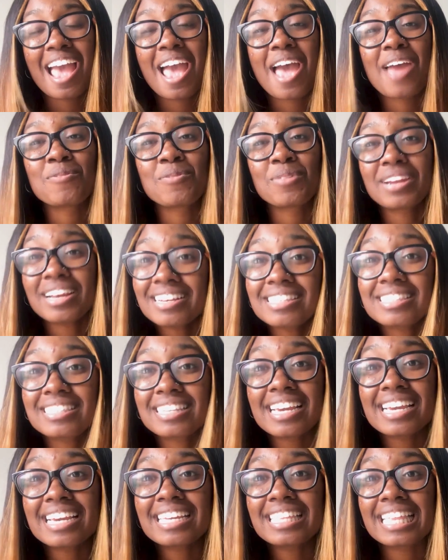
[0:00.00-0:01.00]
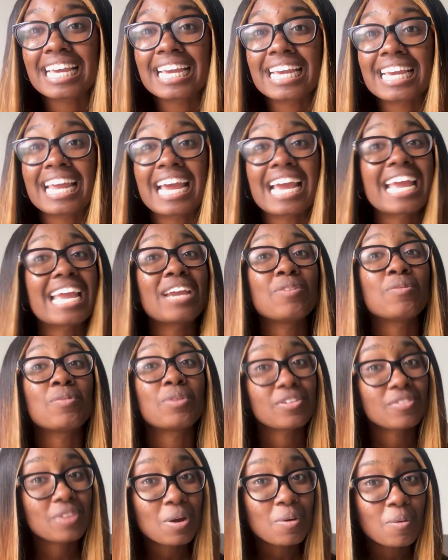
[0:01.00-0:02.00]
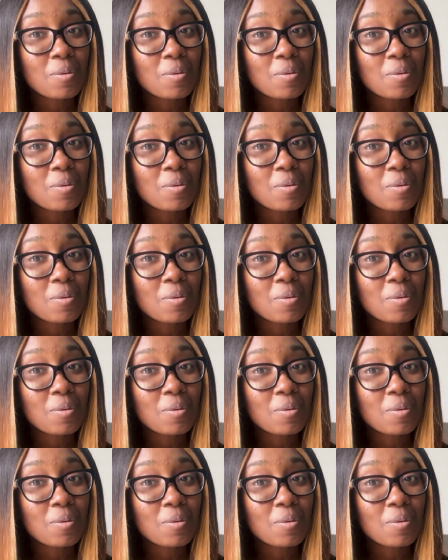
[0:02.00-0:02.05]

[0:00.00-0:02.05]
And when I say that I ate whatever I